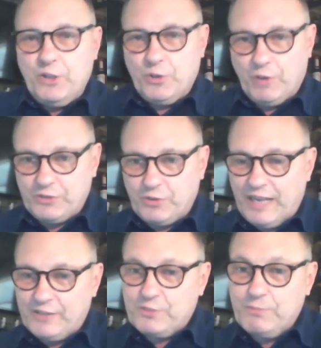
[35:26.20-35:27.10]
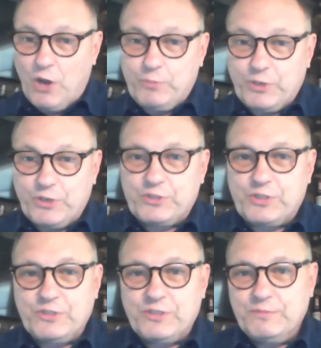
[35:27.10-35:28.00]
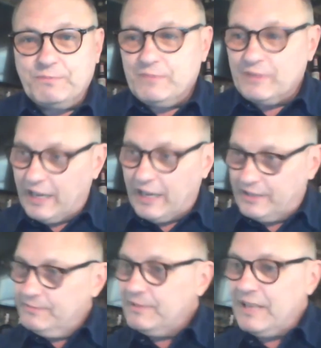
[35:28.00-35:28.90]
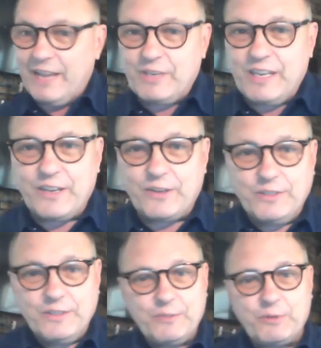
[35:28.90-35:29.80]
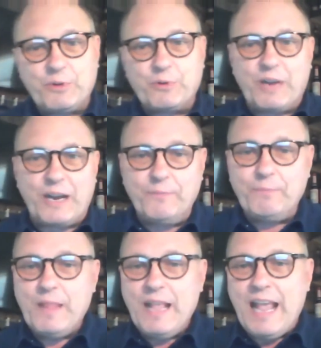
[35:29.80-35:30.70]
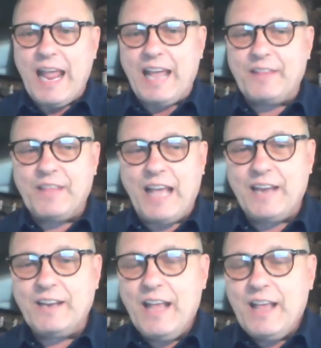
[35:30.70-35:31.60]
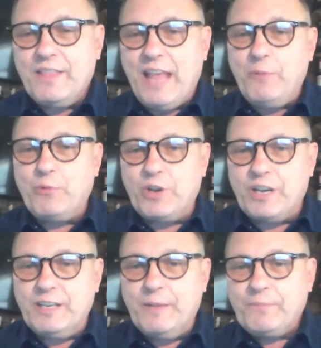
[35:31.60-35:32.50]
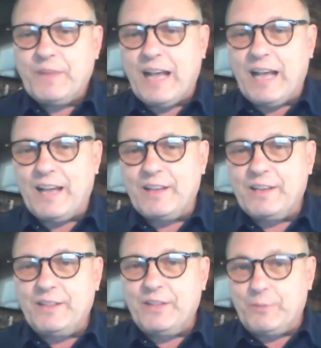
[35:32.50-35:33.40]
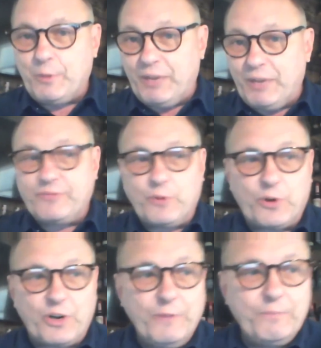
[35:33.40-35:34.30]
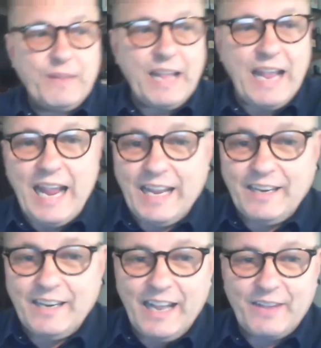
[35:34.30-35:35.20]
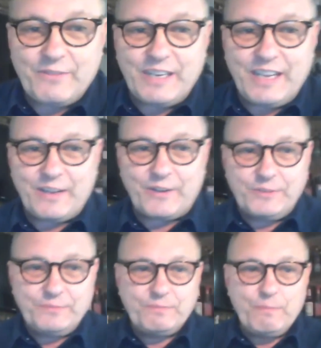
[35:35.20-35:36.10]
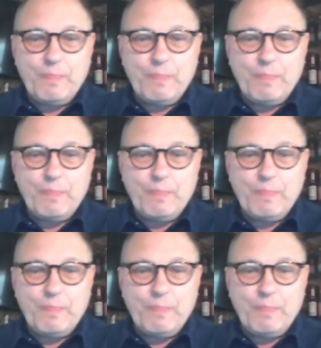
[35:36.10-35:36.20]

You also had small producers like Heaven Hill that were around, and then they would, in the big four and Heaven Hill